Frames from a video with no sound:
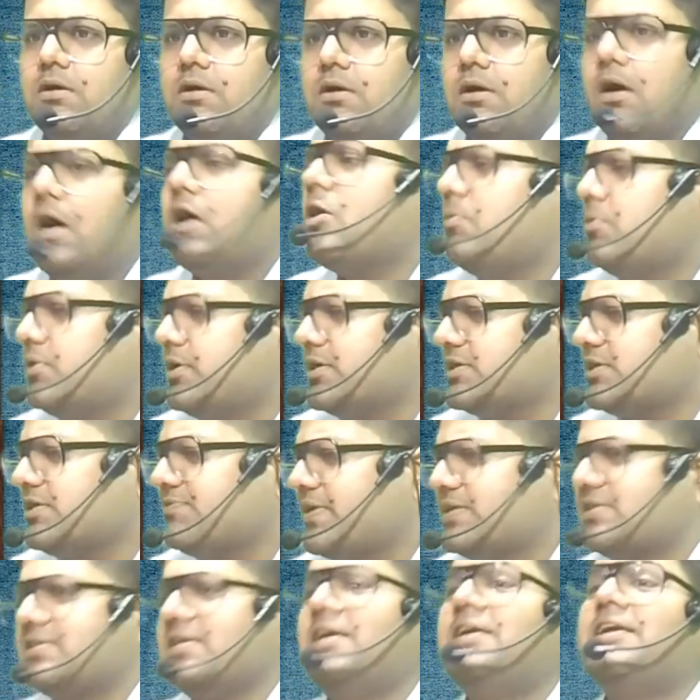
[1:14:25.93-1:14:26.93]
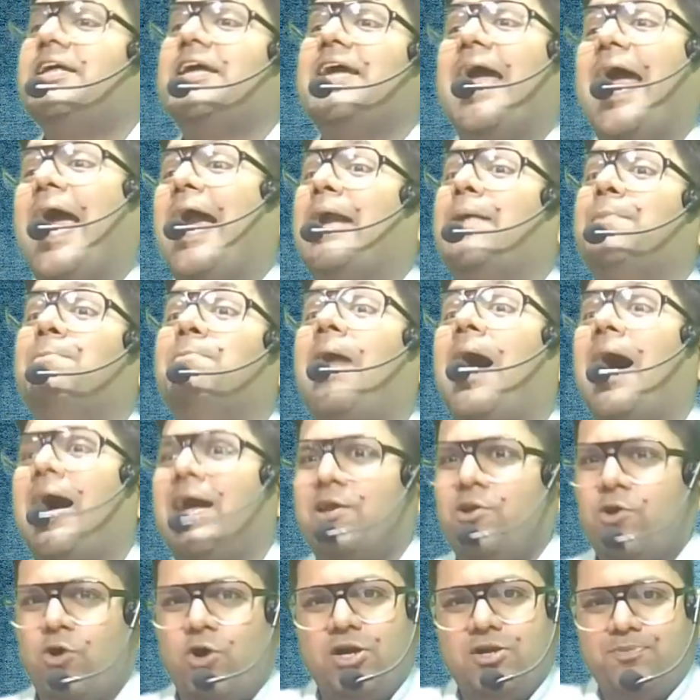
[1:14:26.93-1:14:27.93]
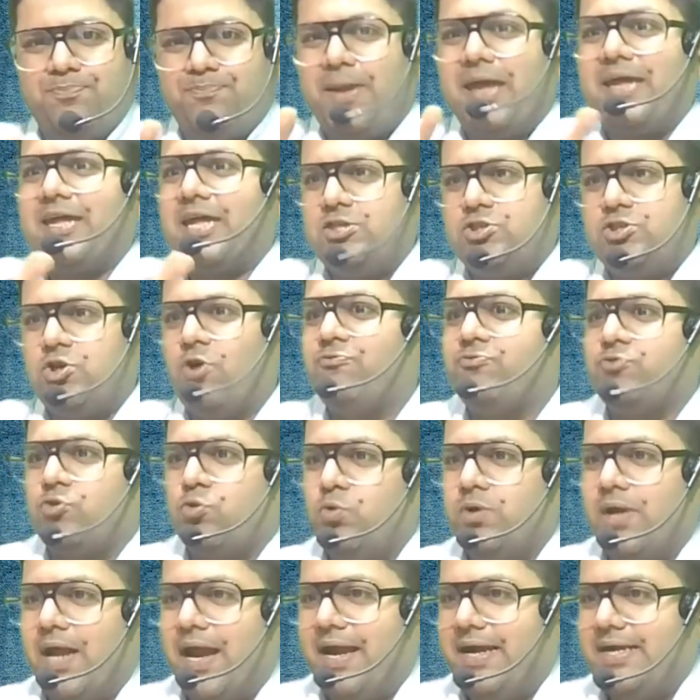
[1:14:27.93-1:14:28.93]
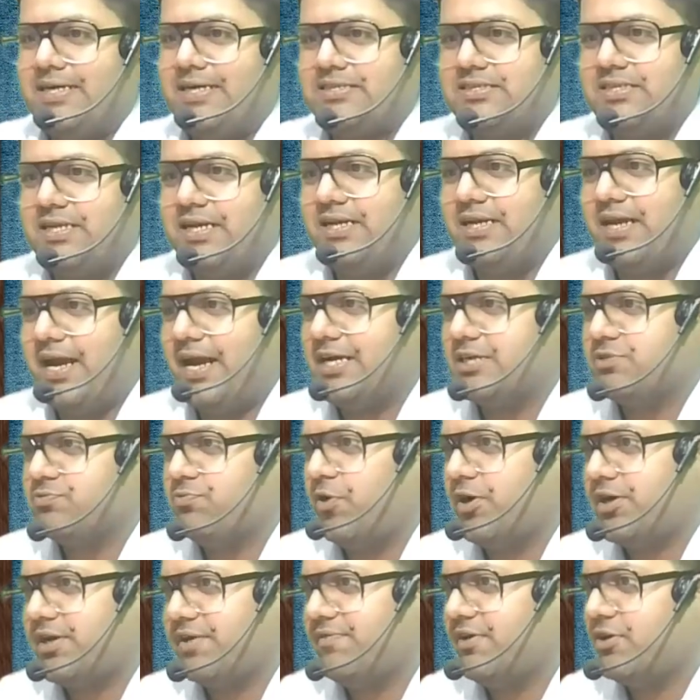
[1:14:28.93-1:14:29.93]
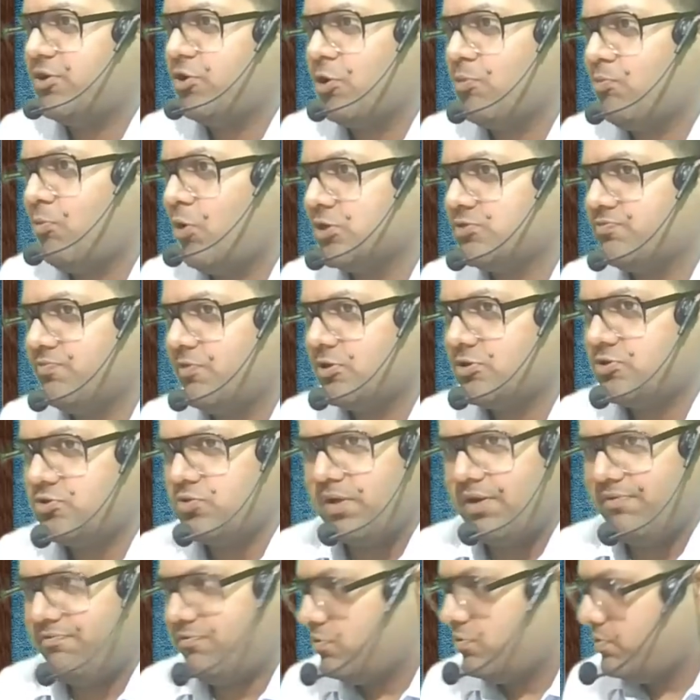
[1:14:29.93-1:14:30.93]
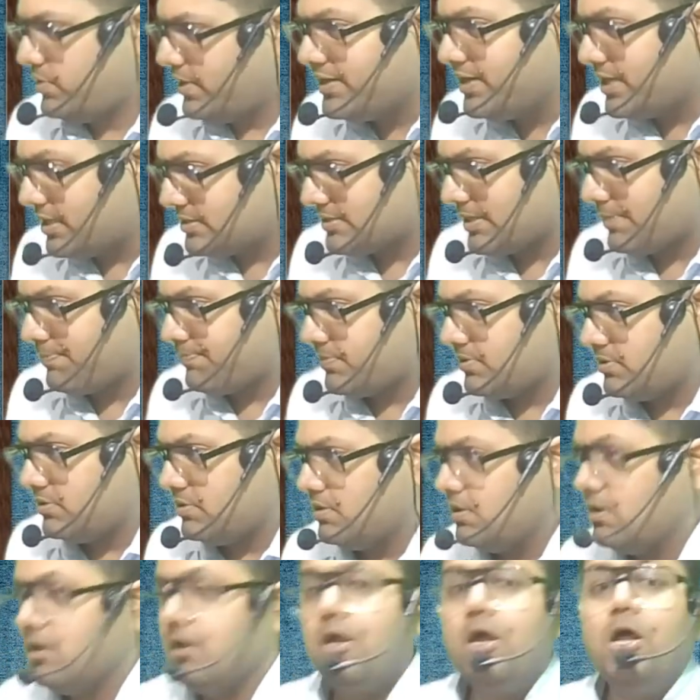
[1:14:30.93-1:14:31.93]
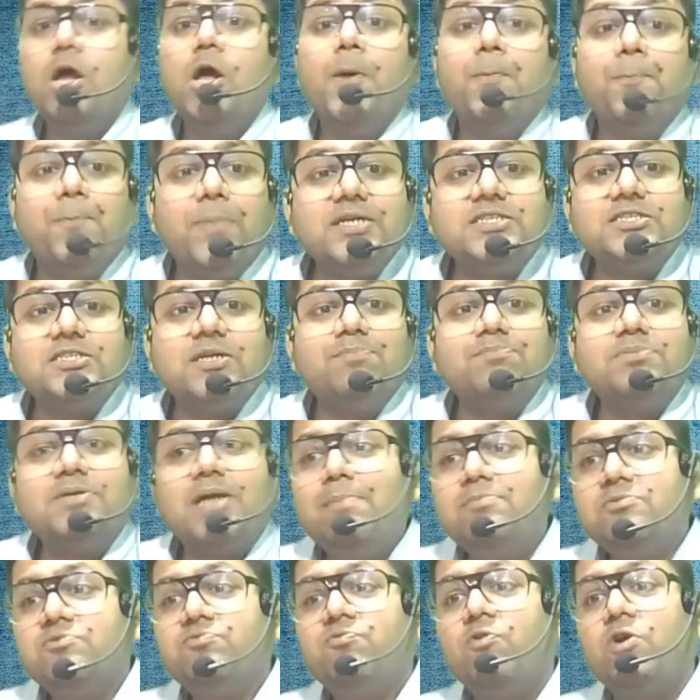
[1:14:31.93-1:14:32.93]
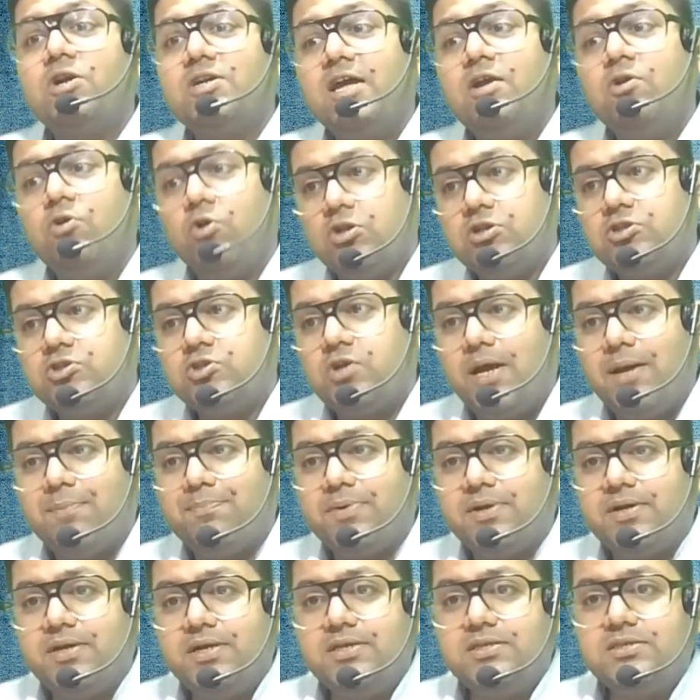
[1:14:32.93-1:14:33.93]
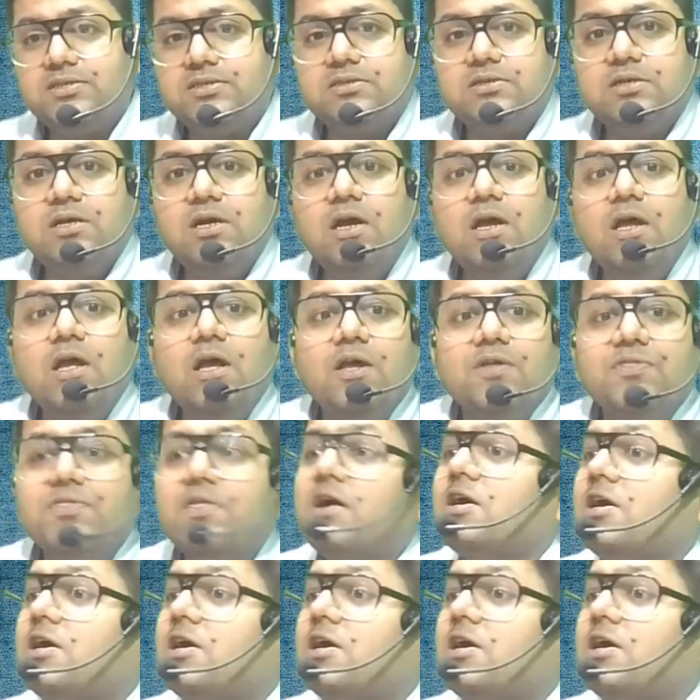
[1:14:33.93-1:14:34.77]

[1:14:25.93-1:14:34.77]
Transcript: Accommodation facility and buy your package of 2 nights, 3 nights, whatever your boss wants to give. It does that. But sometimes what can also happen is the